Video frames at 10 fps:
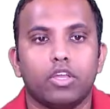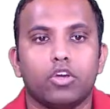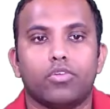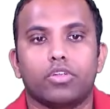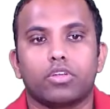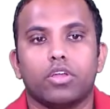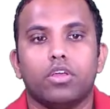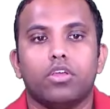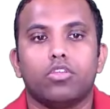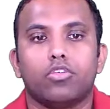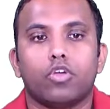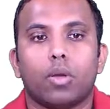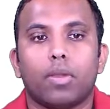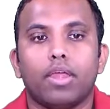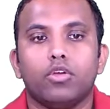Your wish. So if you
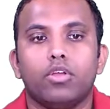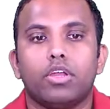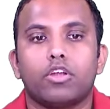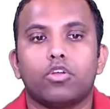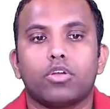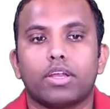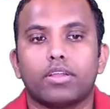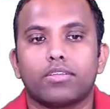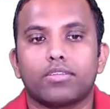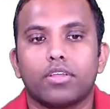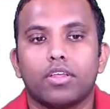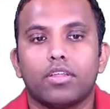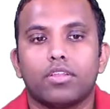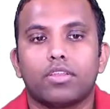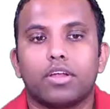apply Euler, it will look like this.
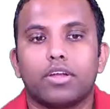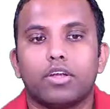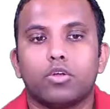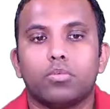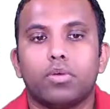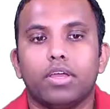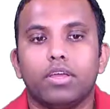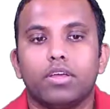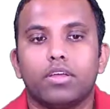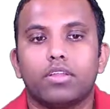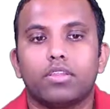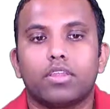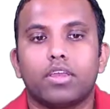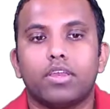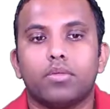32 by
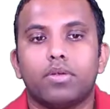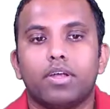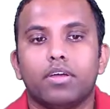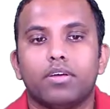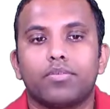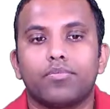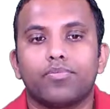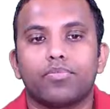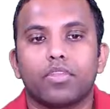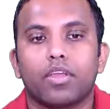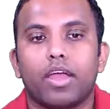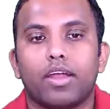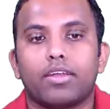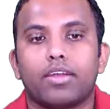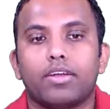3 remainder
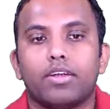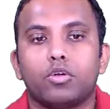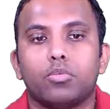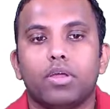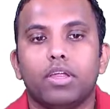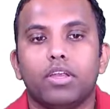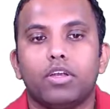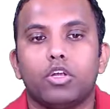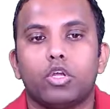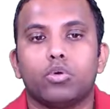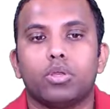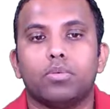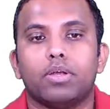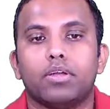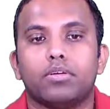and 32 by 2
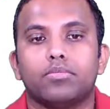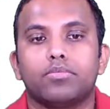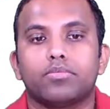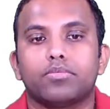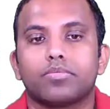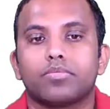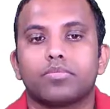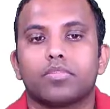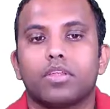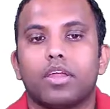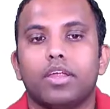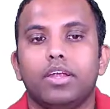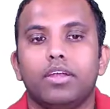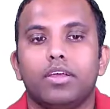remainder. Right?